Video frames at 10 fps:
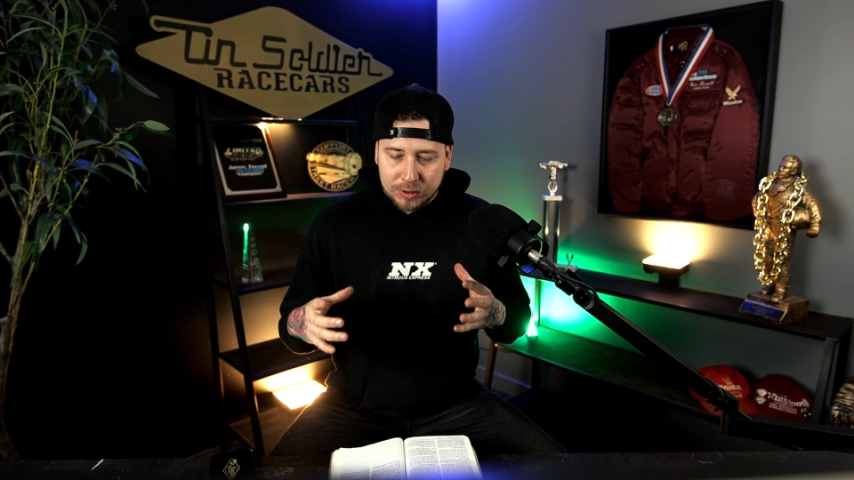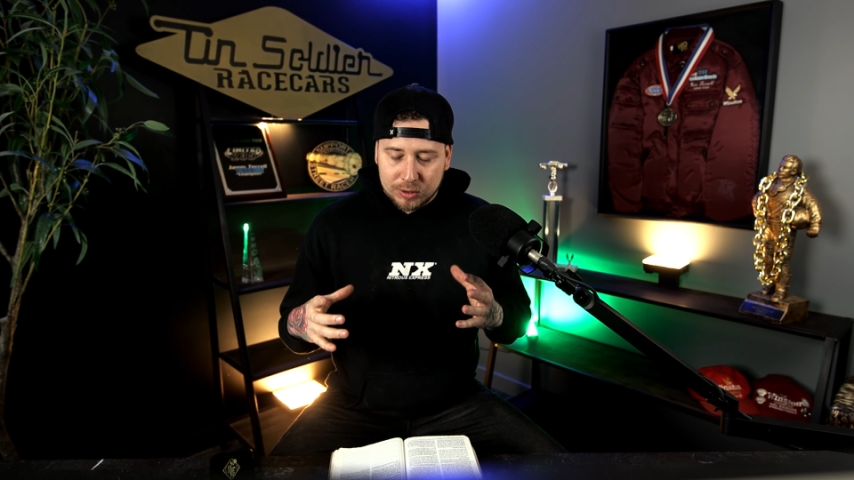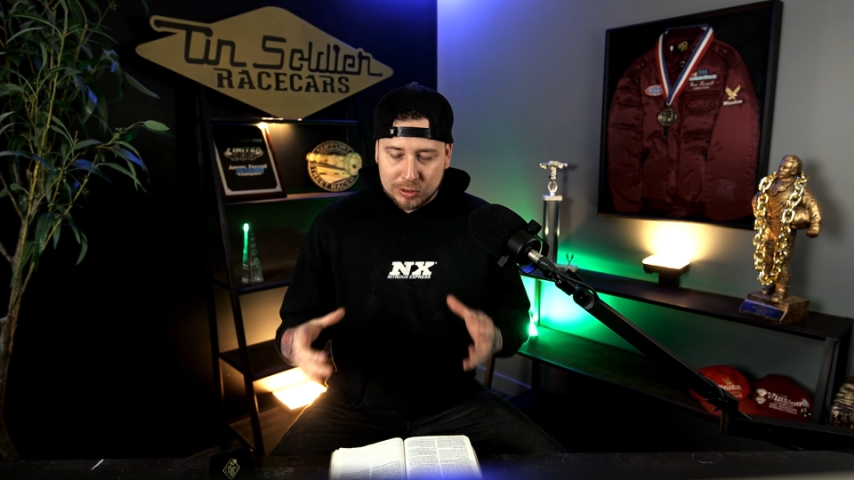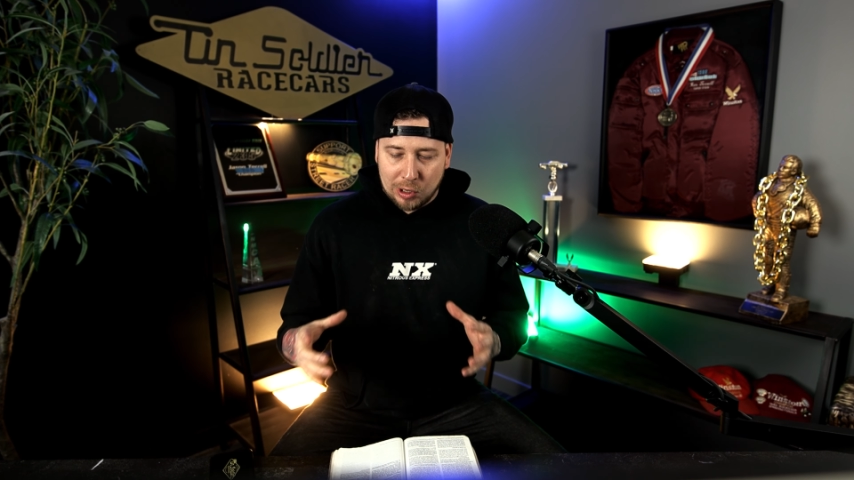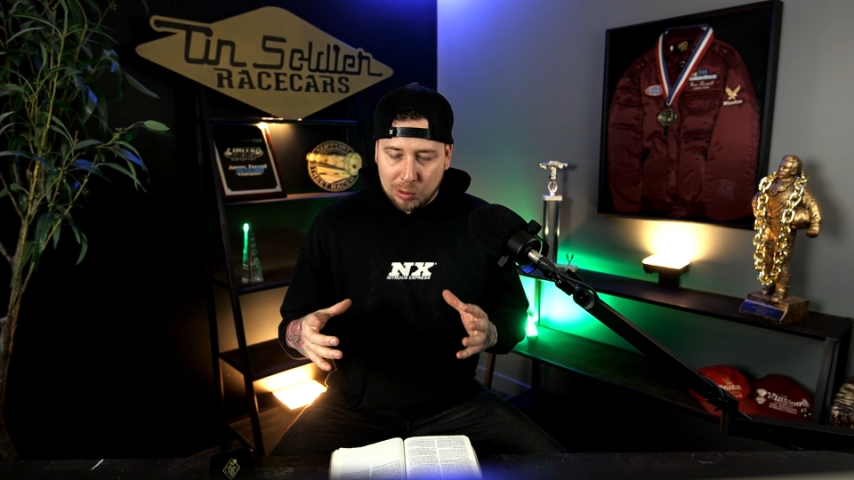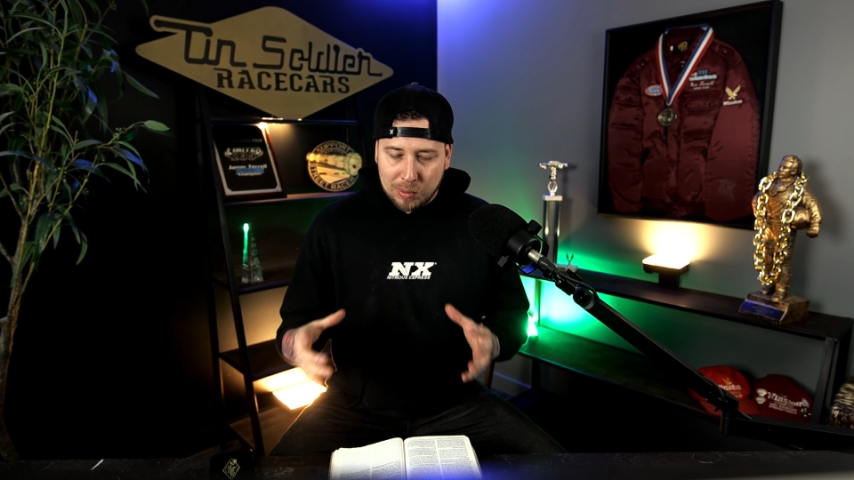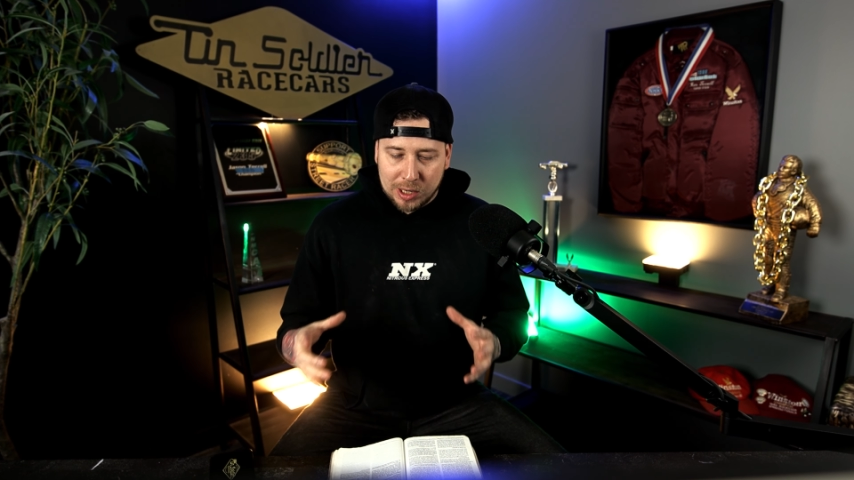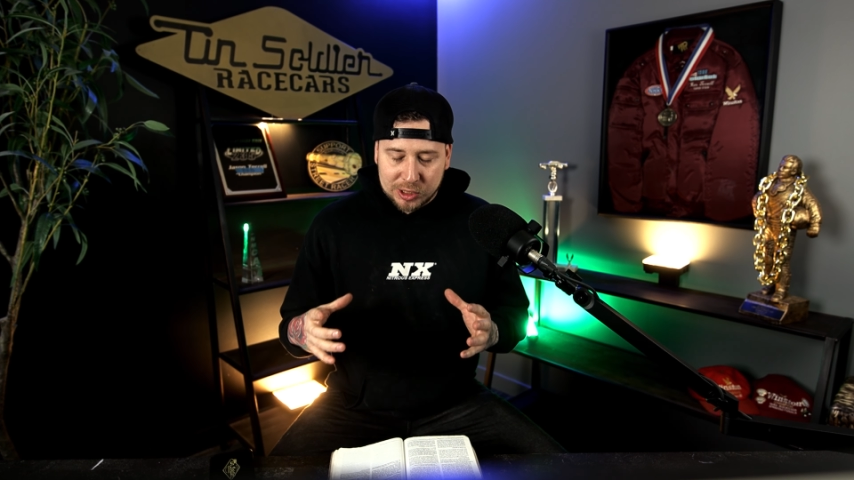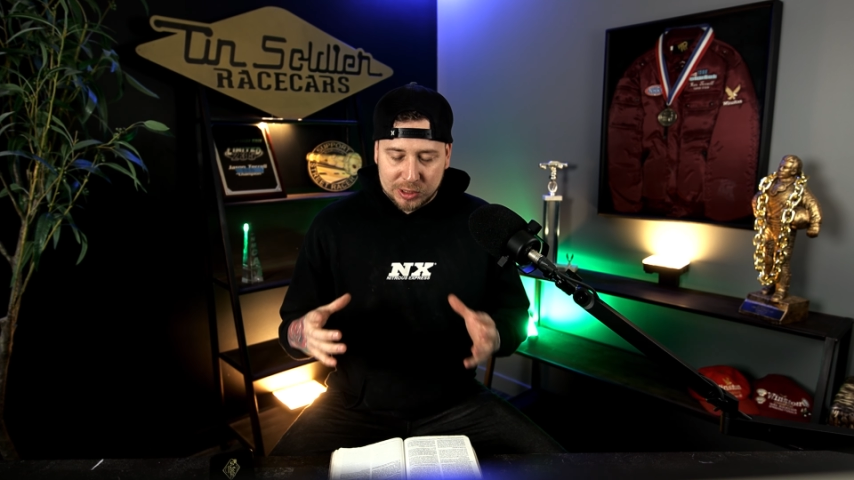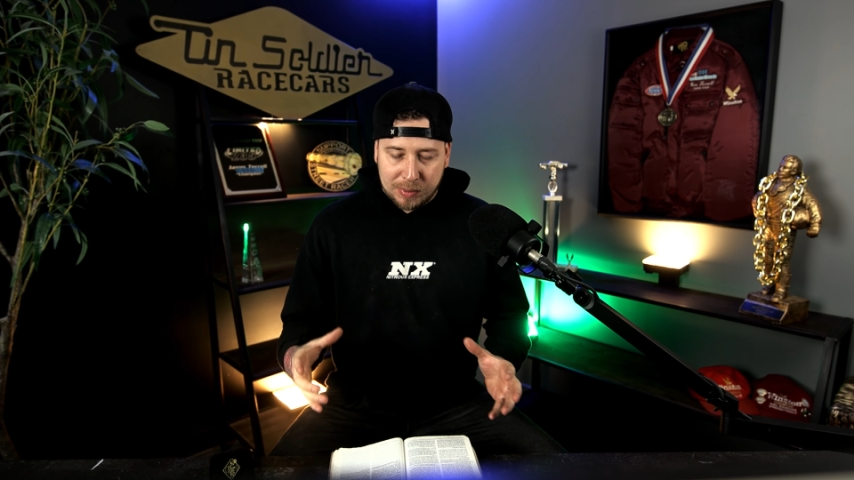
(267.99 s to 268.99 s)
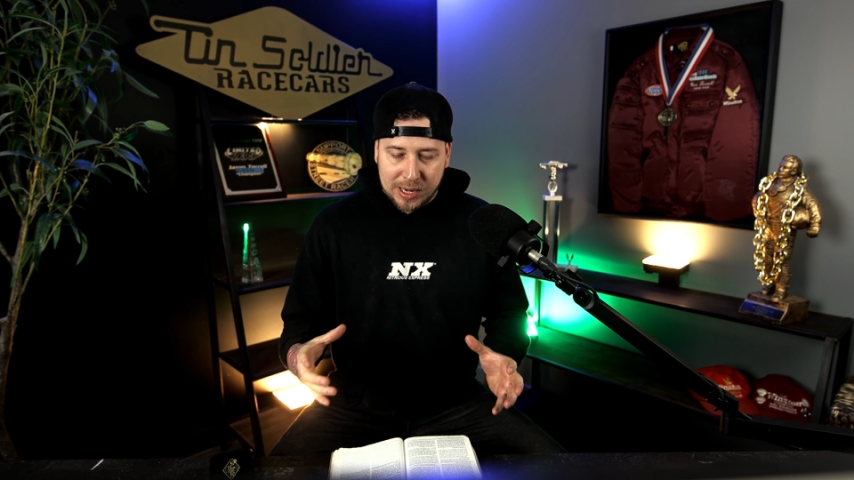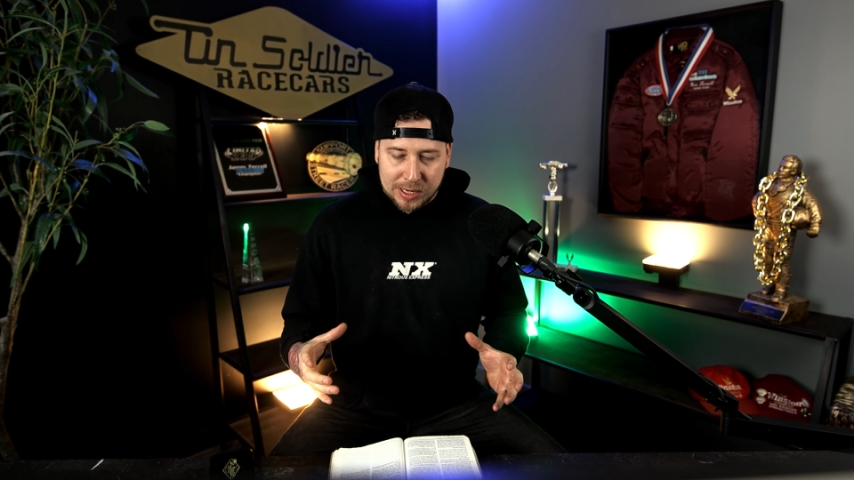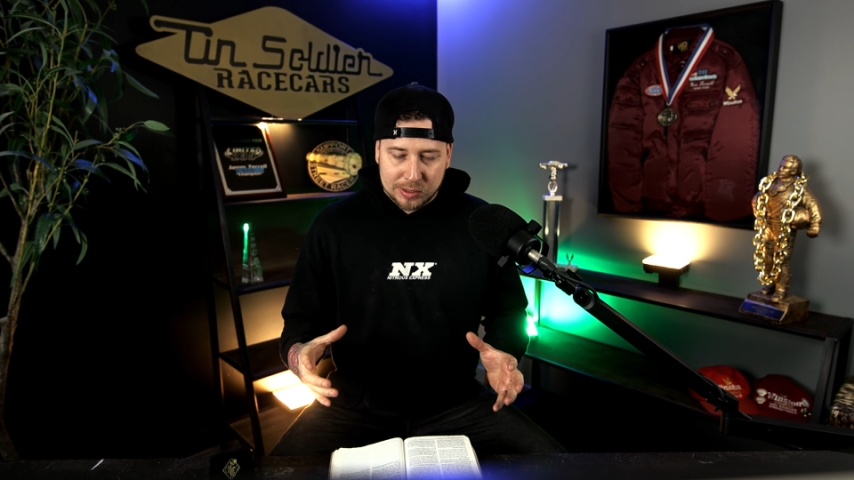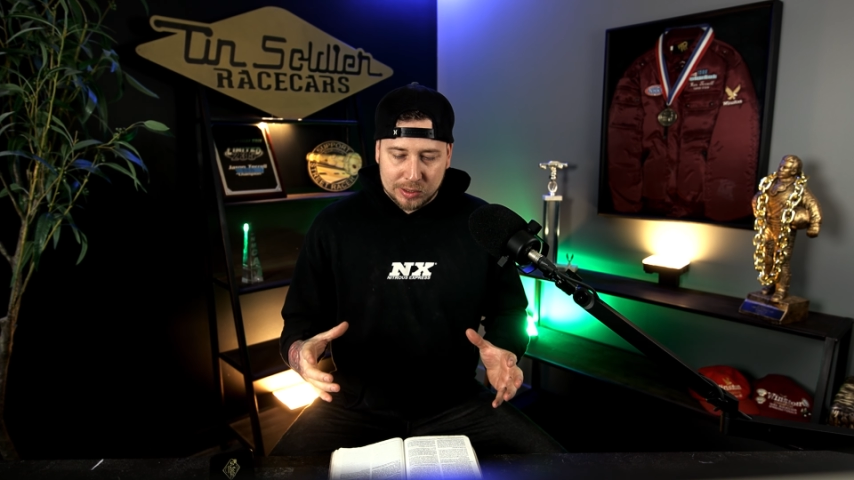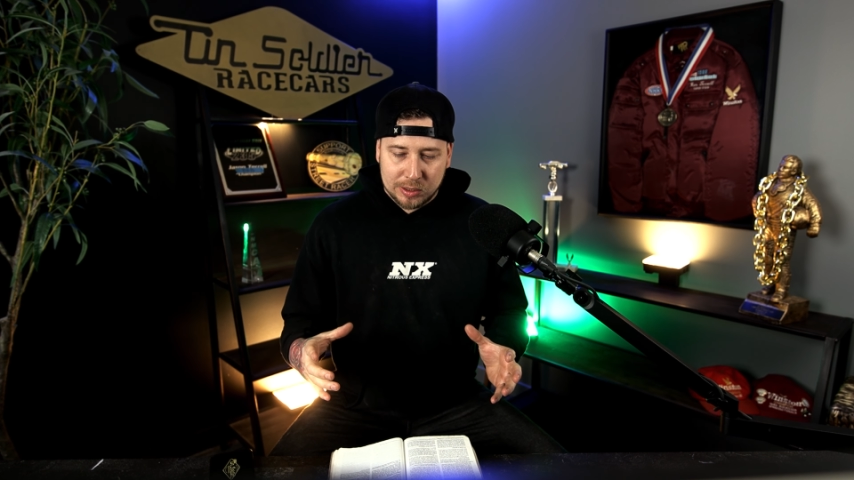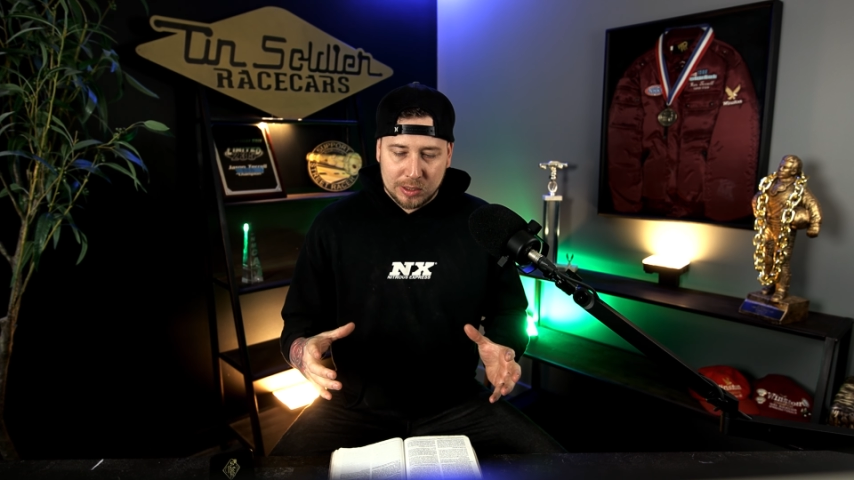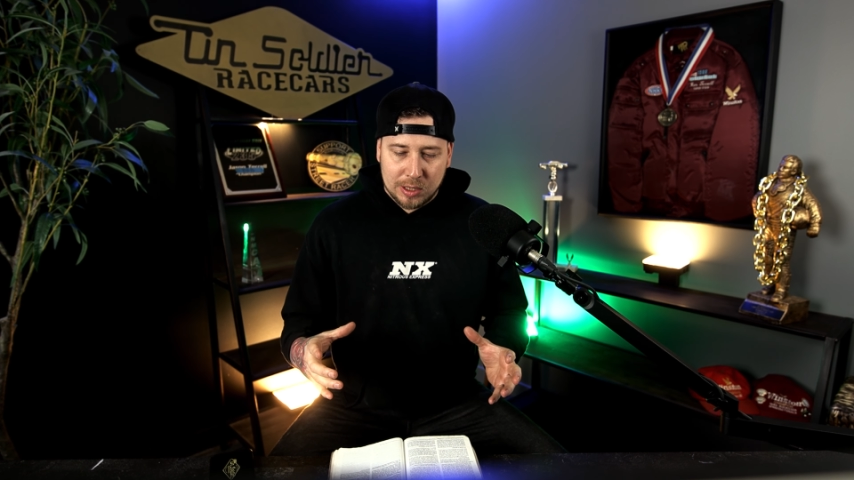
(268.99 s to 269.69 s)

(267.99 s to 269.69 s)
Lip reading: so much space,